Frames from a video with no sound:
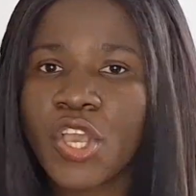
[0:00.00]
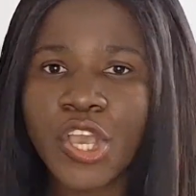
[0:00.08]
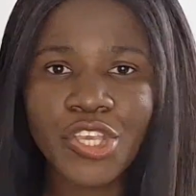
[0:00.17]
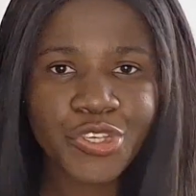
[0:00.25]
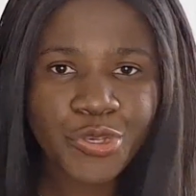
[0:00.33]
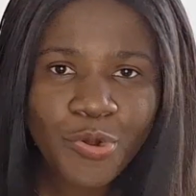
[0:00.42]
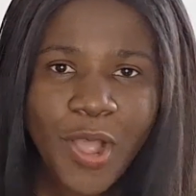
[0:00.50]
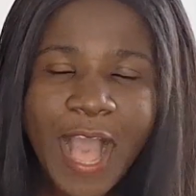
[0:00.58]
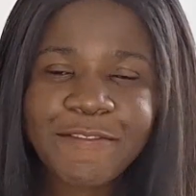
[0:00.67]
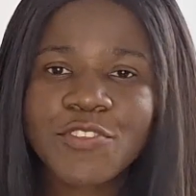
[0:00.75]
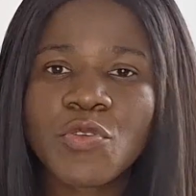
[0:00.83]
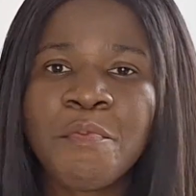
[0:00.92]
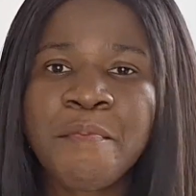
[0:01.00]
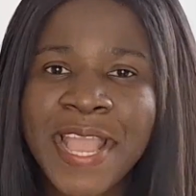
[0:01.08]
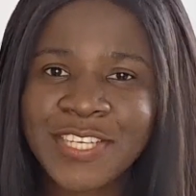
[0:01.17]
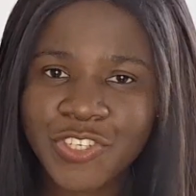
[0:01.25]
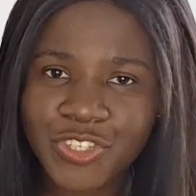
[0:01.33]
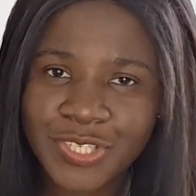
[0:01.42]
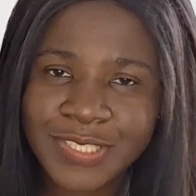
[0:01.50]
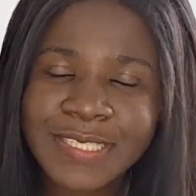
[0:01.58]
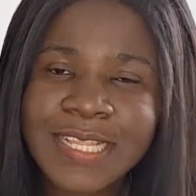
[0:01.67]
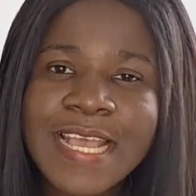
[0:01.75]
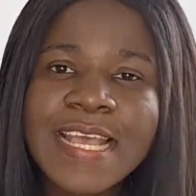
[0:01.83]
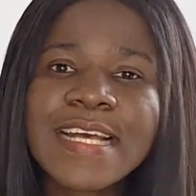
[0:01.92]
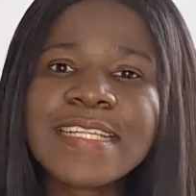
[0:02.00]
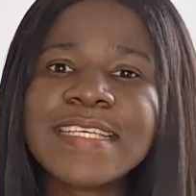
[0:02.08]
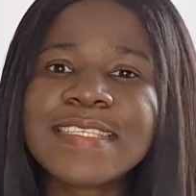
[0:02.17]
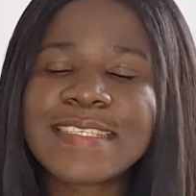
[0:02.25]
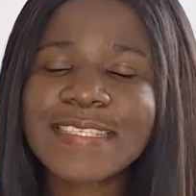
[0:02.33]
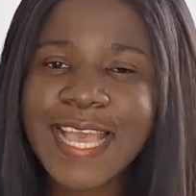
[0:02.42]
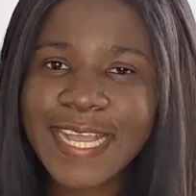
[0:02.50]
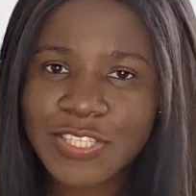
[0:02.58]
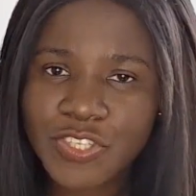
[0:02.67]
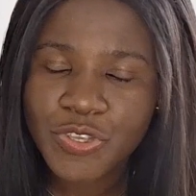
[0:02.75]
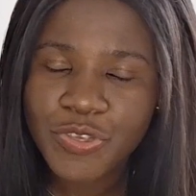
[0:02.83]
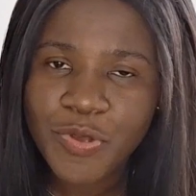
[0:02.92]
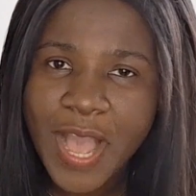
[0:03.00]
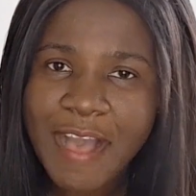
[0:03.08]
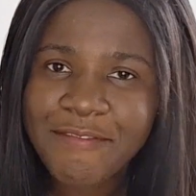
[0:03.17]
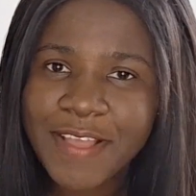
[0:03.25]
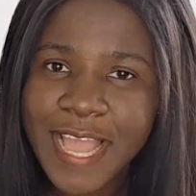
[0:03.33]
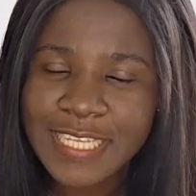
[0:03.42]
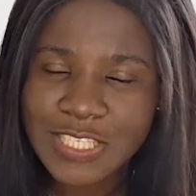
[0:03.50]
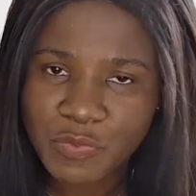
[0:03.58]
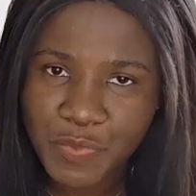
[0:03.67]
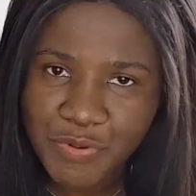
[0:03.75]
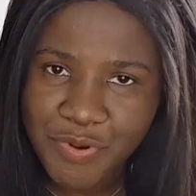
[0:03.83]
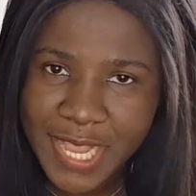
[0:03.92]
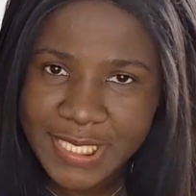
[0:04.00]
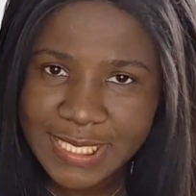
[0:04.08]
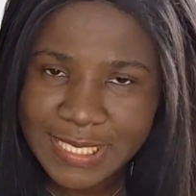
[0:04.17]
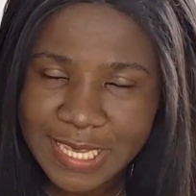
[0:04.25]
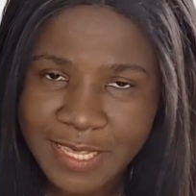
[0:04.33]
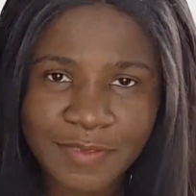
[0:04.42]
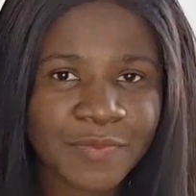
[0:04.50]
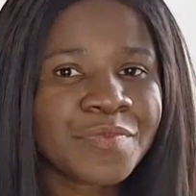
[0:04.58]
You have to mention the sector have experience in.